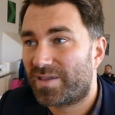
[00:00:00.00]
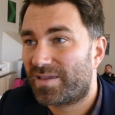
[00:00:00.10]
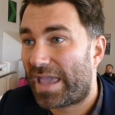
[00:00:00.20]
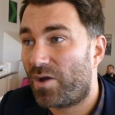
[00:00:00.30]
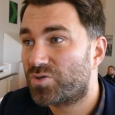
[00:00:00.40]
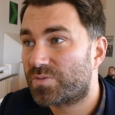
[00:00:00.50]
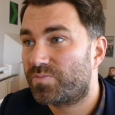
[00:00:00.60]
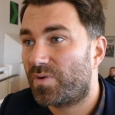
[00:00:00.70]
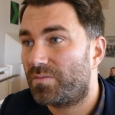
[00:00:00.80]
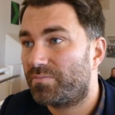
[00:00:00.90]
Kell's
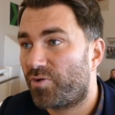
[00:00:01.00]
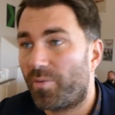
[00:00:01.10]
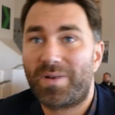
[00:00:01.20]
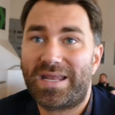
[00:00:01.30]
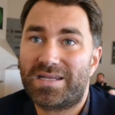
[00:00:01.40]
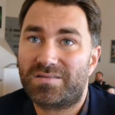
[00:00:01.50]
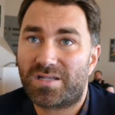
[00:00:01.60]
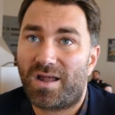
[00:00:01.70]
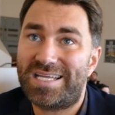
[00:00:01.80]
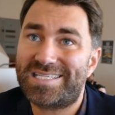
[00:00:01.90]
probably in a
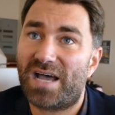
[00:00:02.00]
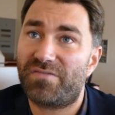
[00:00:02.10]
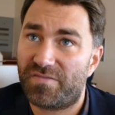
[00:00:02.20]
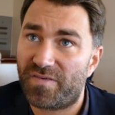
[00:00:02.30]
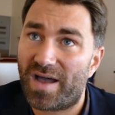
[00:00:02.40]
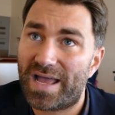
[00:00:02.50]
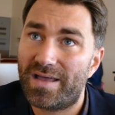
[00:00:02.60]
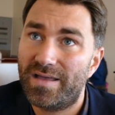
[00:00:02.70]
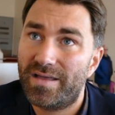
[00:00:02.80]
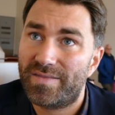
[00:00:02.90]
slightly tougher fight
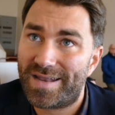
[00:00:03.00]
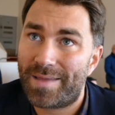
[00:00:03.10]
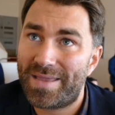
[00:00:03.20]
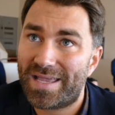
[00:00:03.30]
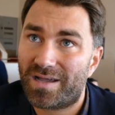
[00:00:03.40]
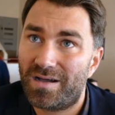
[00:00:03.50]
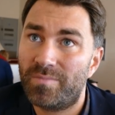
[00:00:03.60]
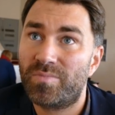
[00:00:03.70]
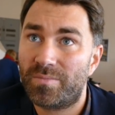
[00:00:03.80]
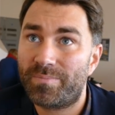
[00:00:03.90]
than Amir
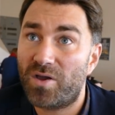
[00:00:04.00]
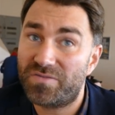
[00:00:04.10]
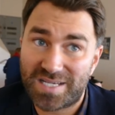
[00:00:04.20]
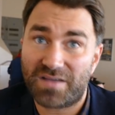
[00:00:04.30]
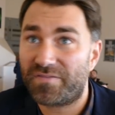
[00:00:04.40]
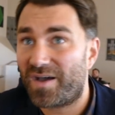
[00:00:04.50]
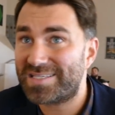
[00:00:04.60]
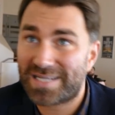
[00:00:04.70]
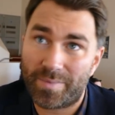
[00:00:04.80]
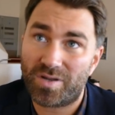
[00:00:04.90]
Khan, but both tough
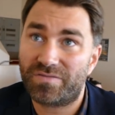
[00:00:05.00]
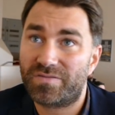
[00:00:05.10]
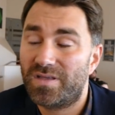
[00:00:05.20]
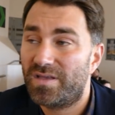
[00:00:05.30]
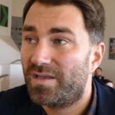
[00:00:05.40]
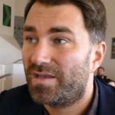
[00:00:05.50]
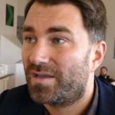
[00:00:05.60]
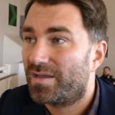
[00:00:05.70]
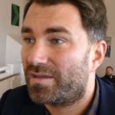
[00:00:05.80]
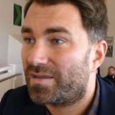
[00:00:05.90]
fights coming off
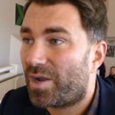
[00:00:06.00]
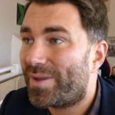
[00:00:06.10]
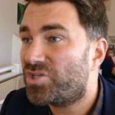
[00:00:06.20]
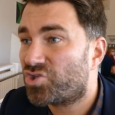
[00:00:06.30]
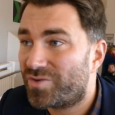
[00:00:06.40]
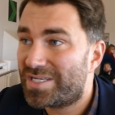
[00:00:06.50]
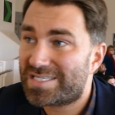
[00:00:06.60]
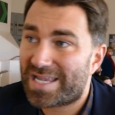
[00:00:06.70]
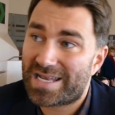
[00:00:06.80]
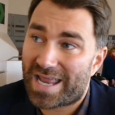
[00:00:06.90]
you know,
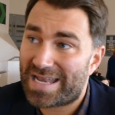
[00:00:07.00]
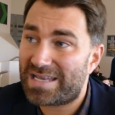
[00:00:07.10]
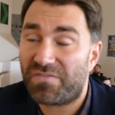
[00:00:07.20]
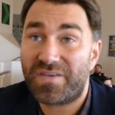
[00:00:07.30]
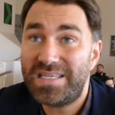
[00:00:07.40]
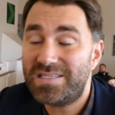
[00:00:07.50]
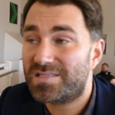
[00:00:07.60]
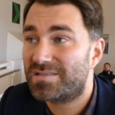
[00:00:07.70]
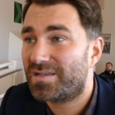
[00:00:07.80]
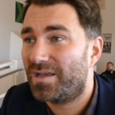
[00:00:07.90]
injuries and, and
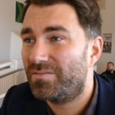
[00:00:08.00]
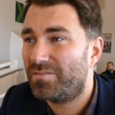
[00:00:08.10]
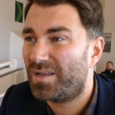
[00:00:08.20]
defeats. So I don't